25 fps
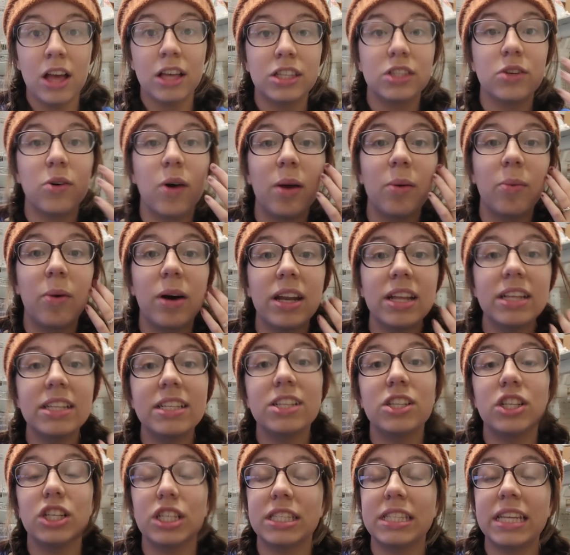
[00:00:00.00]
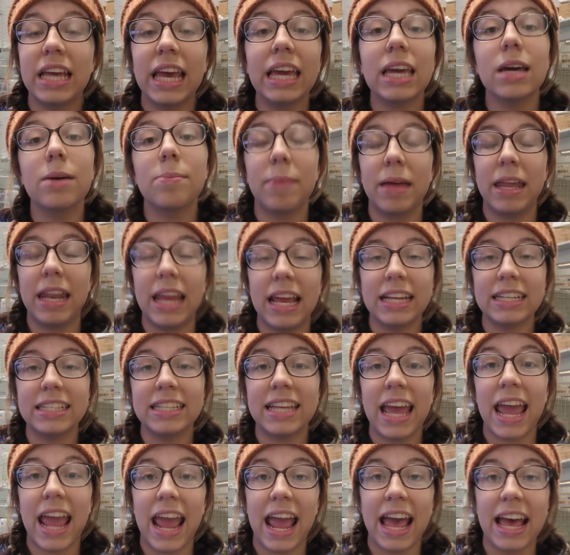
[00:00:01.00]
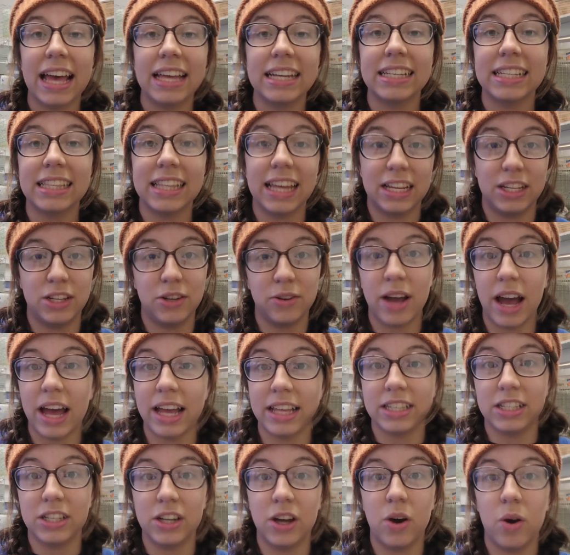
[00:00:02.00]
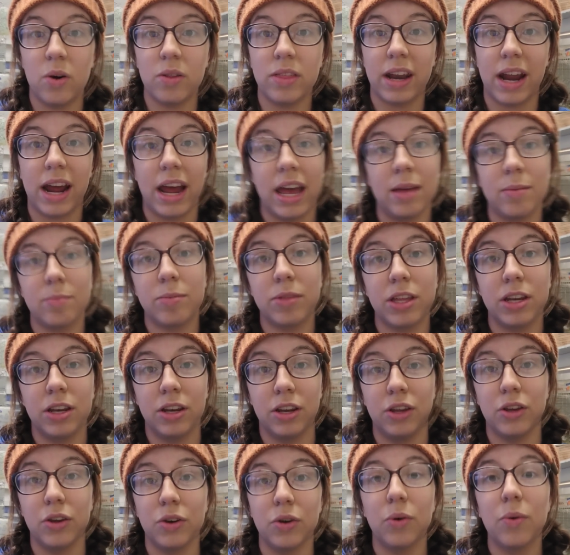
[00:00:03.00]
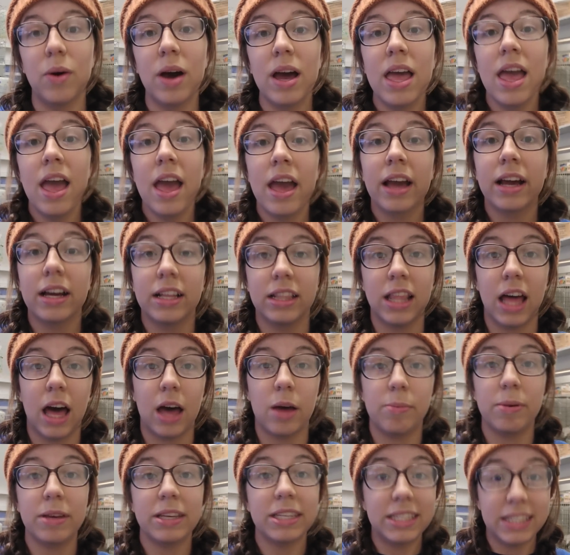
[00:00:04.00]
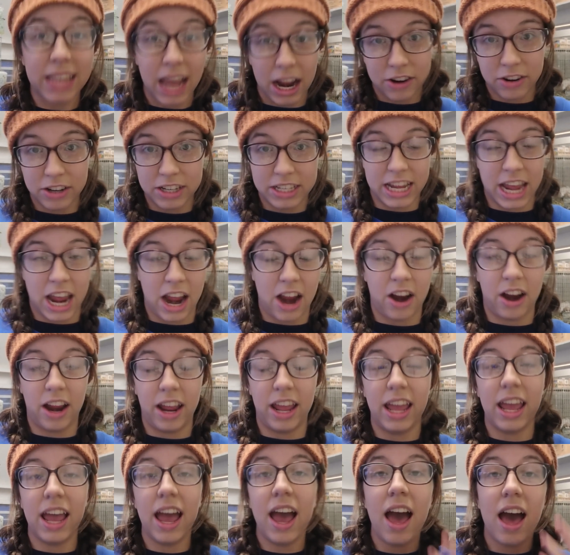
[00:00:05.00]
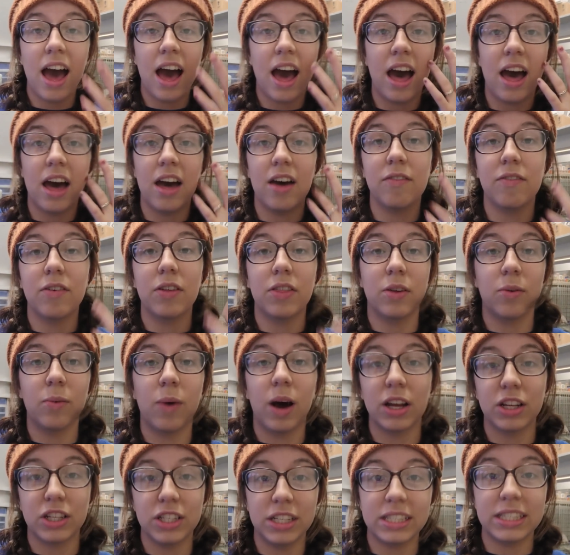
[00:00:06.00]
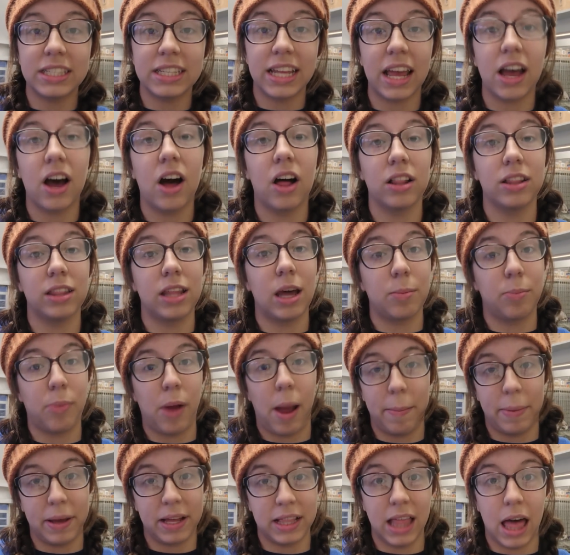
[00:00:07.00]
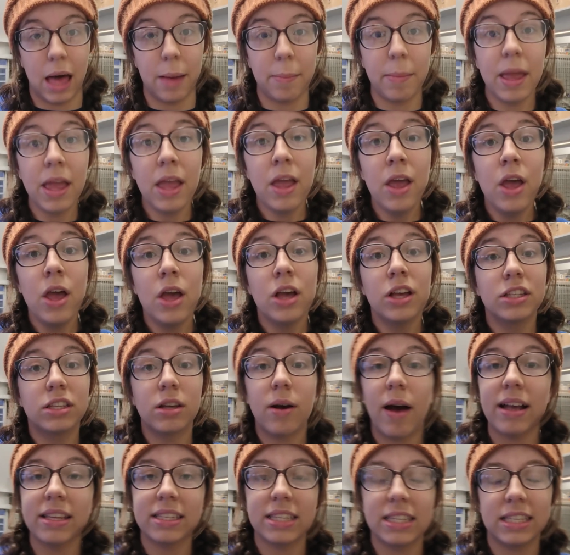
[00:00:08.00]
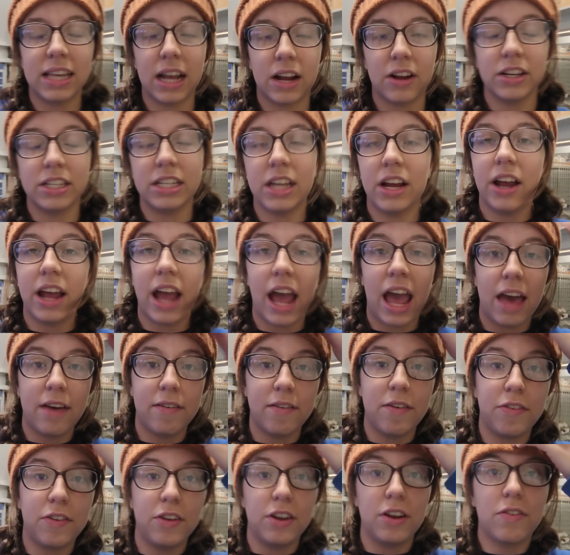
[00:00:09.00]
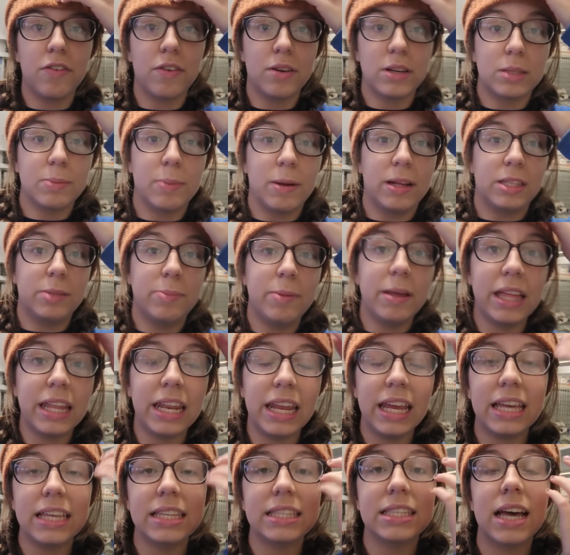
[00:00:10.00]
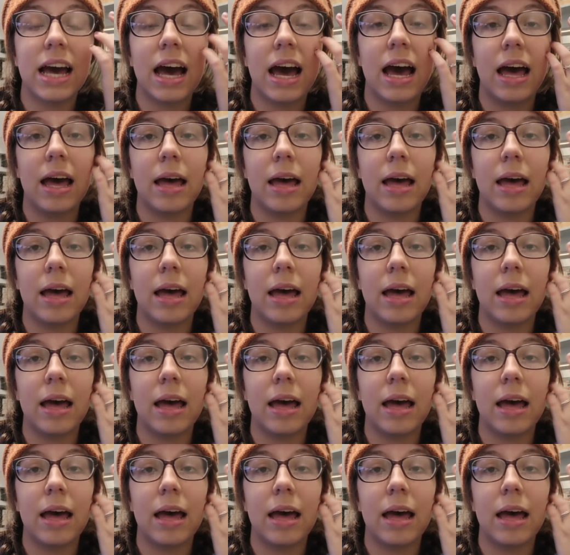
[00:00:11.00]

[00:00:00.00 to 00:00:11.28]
So I wanted to just take a minute and let you guys know that I am the new club secretary of the Washington State Holland Lop Rabbit Club. So as a secretary, I have a few different responsibilities,